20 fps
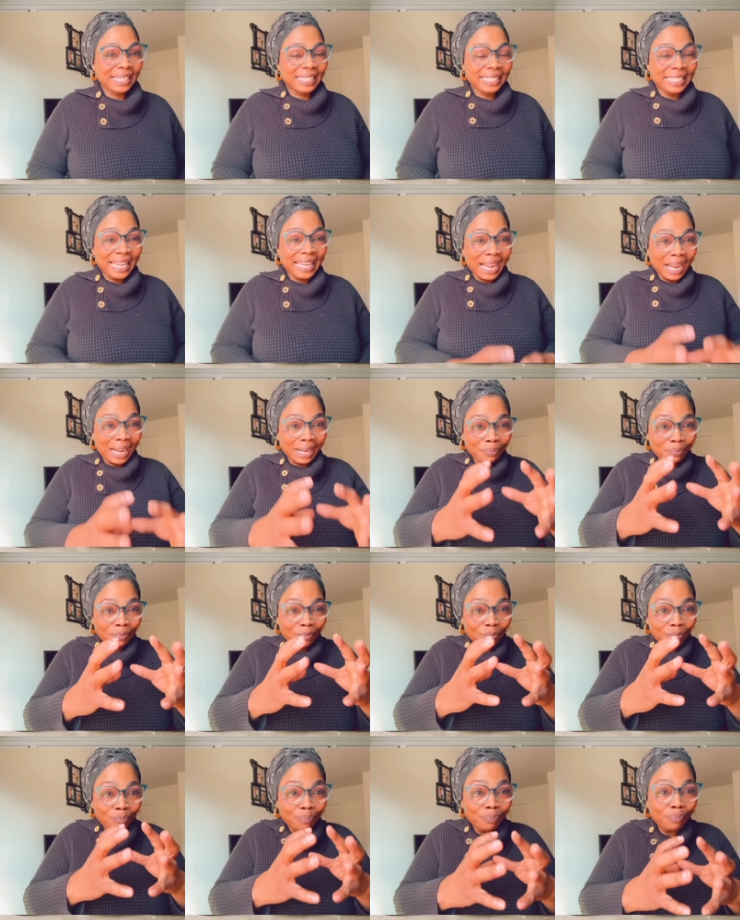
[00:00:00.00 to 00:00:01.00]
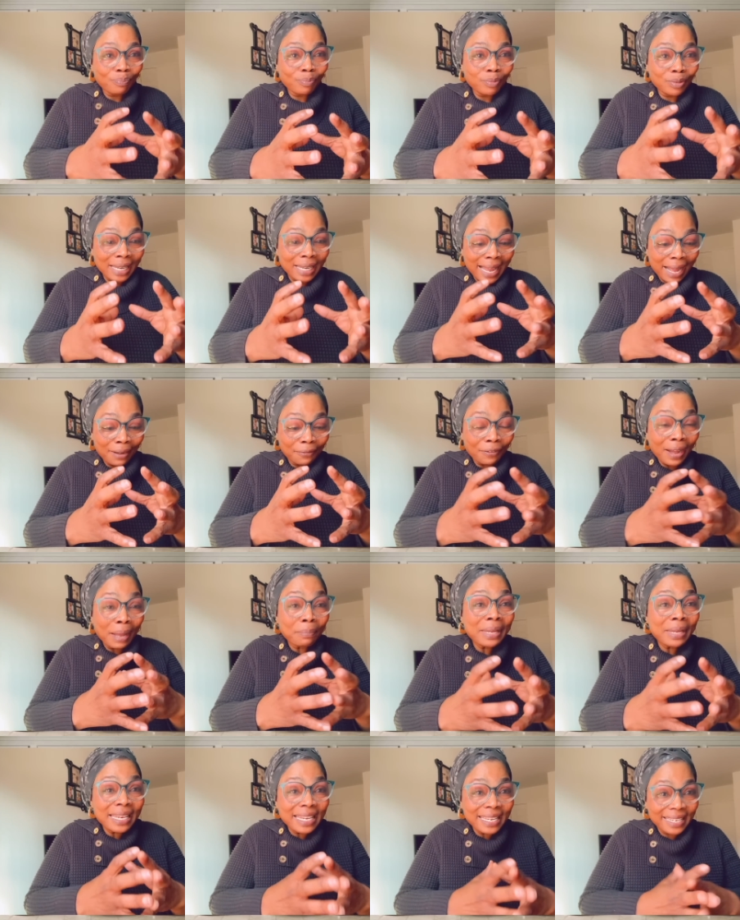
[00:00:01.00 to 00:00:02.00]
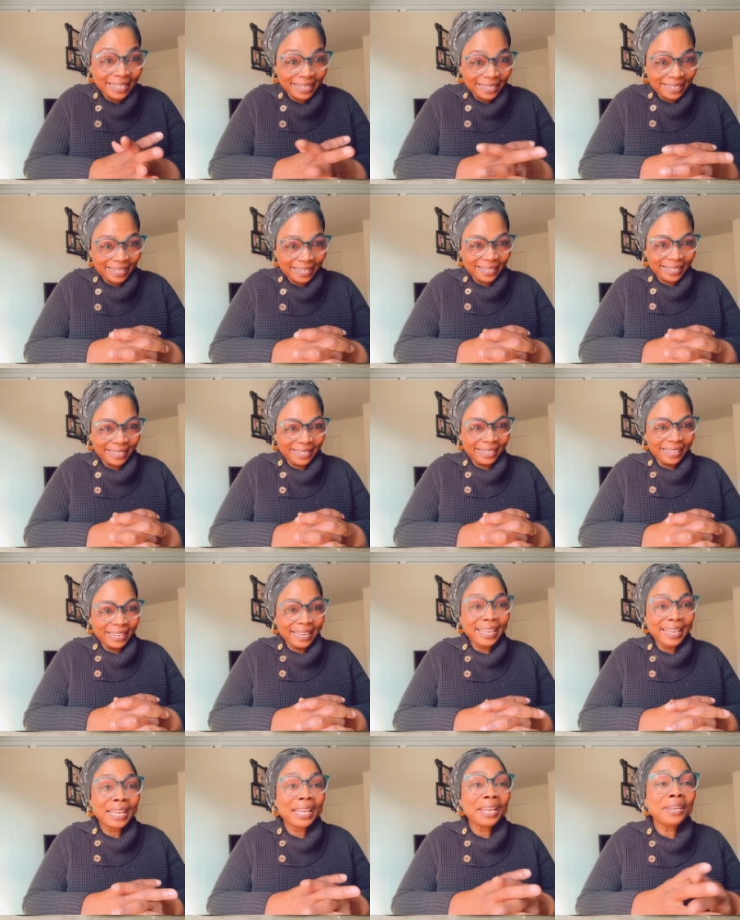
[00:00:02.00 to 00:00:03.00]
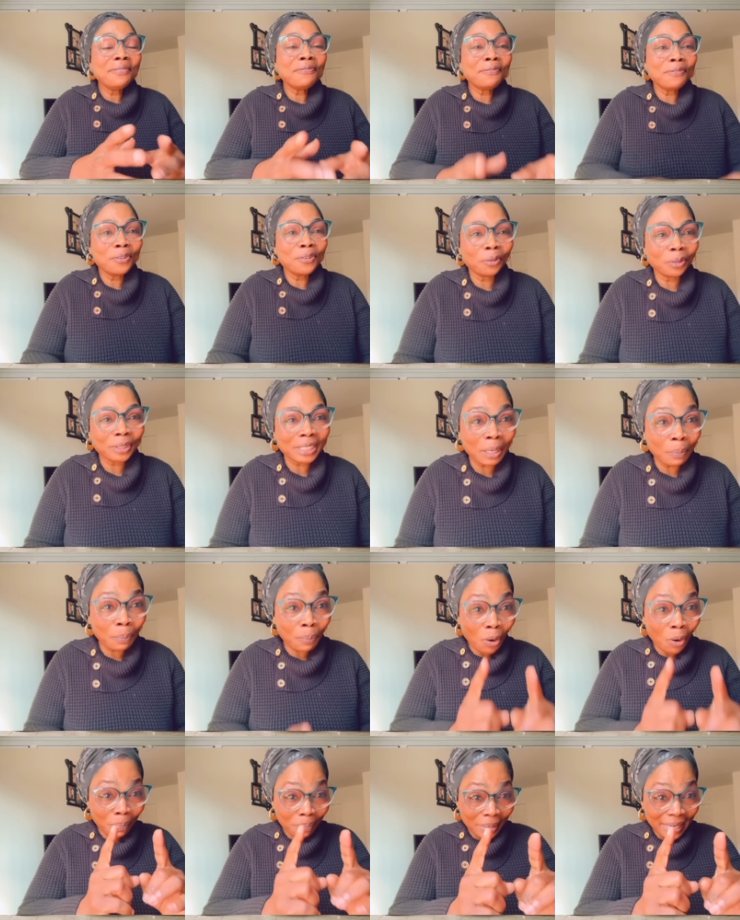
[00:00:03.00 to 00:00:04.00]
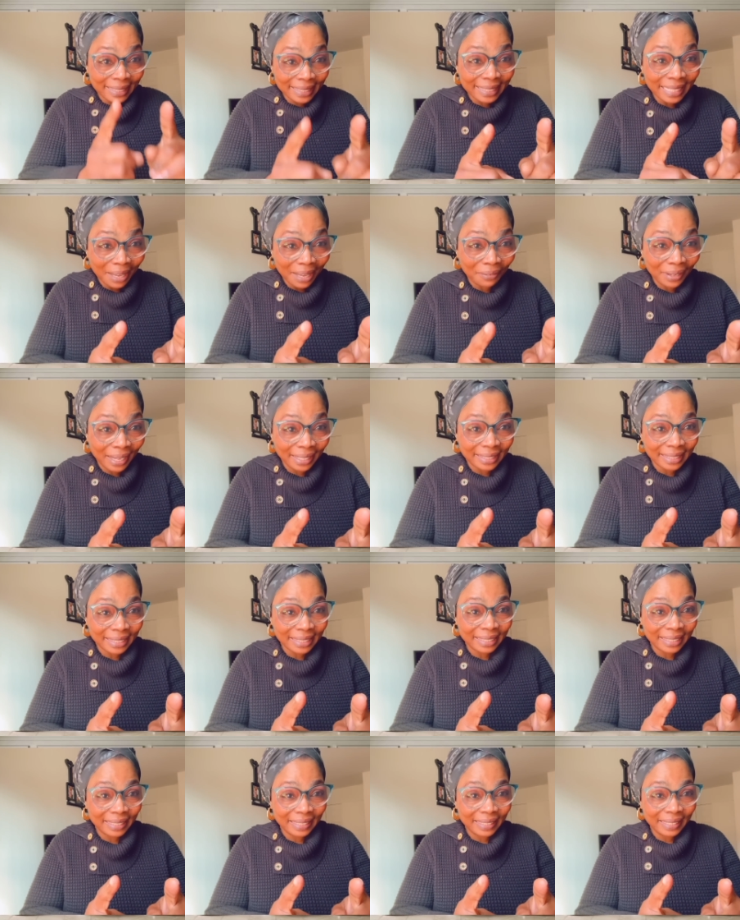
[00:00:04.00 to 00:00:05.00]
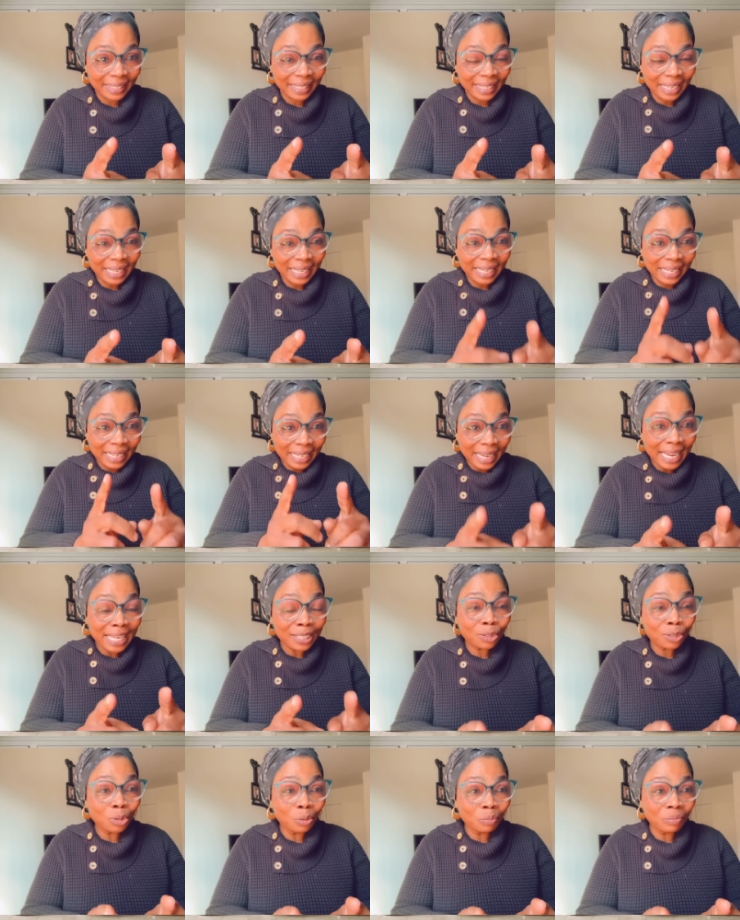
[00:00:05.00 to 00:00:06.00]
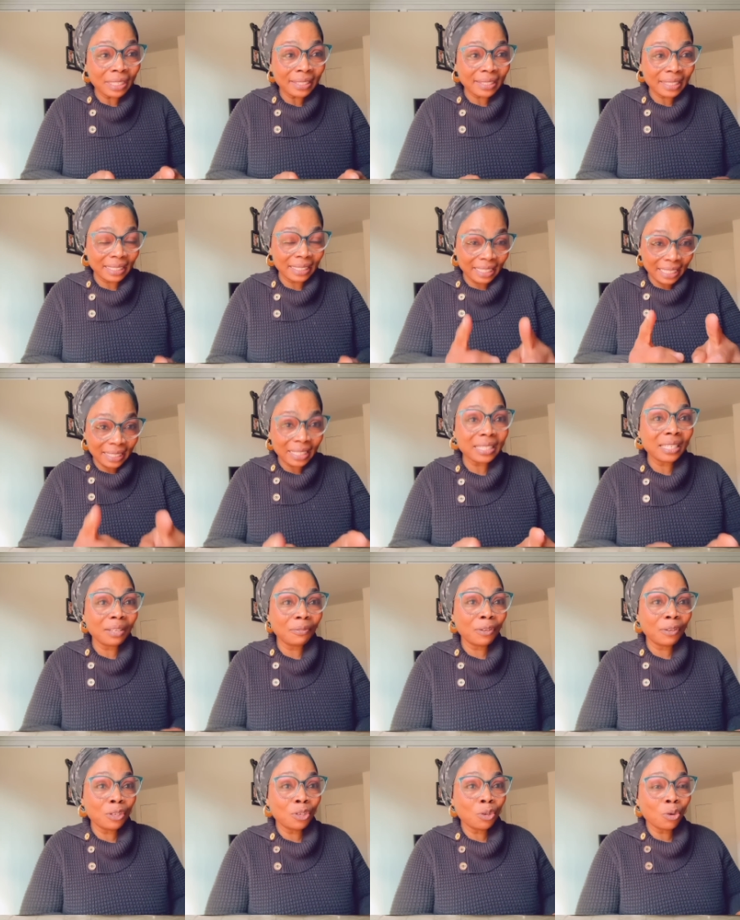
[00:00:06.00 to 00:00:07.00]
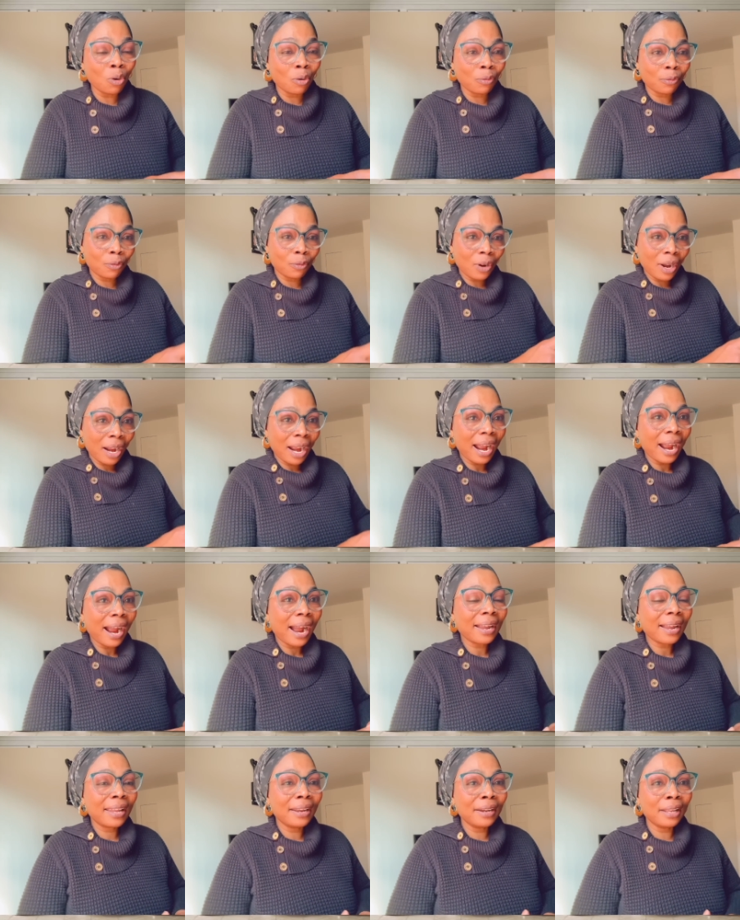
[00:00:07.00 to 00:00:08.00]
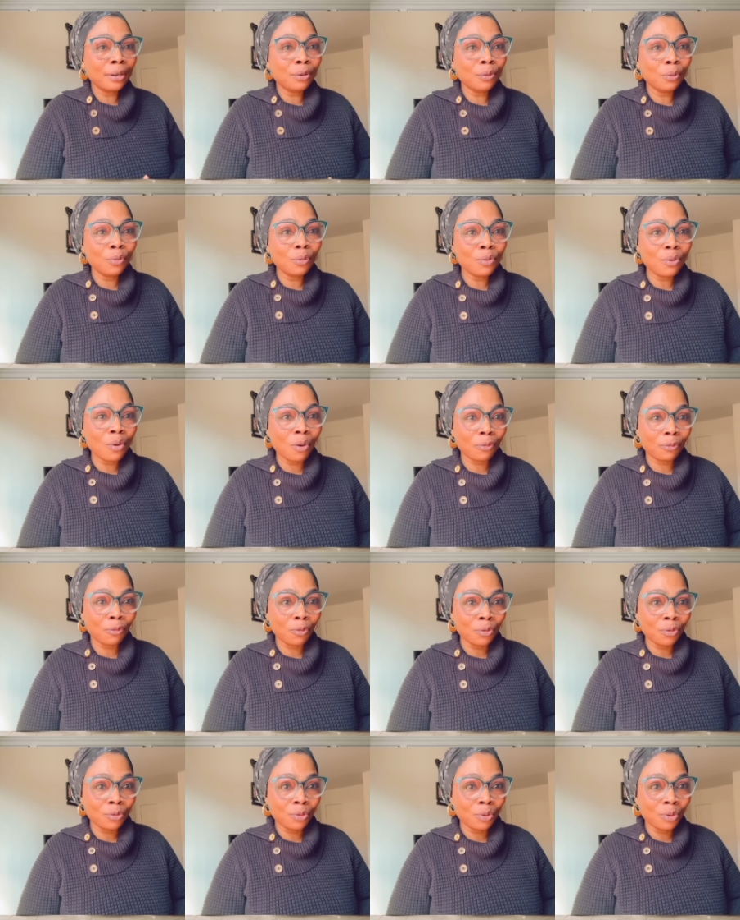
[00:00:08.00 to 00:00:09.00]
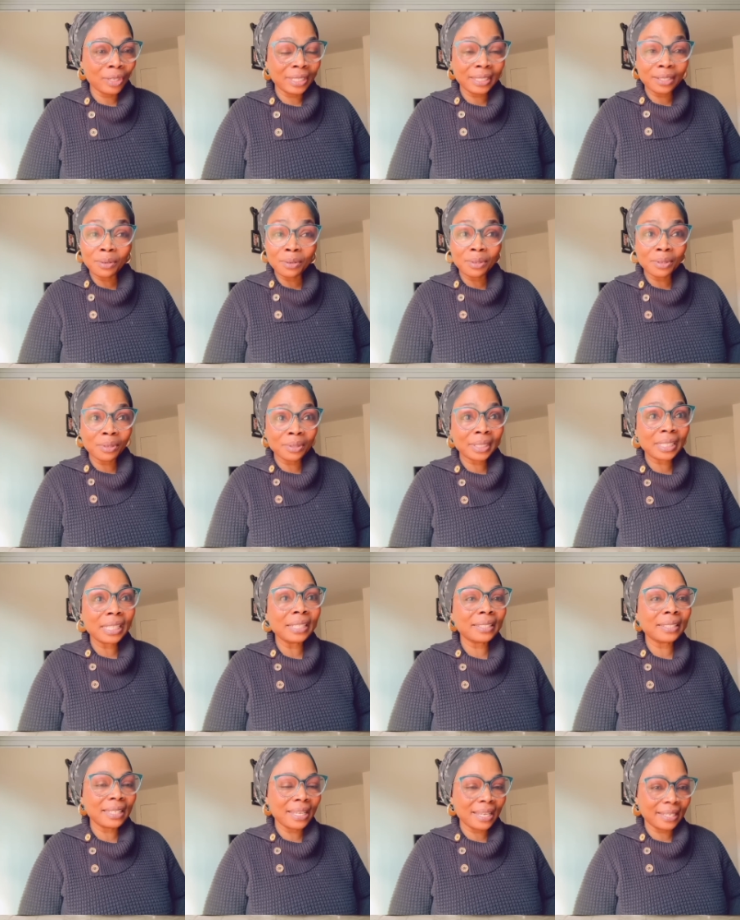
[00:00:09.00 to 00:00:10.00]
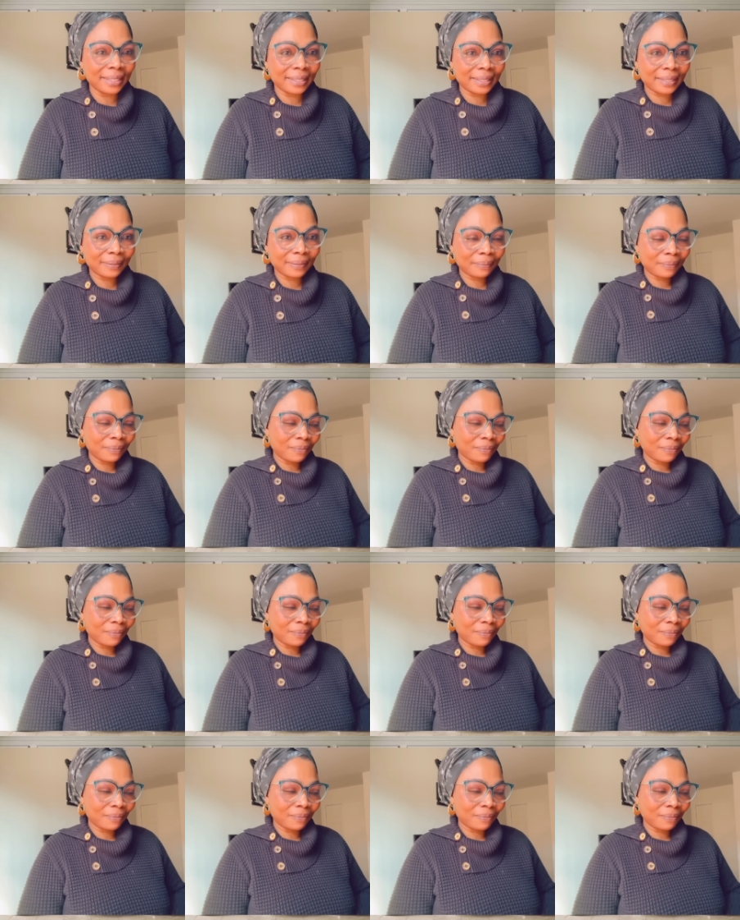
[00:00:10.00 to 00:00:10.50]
They are family, if not a public servant. In case you miss it, this is the video of Akeredolu of Ondo. Is it Ondo State? Yes.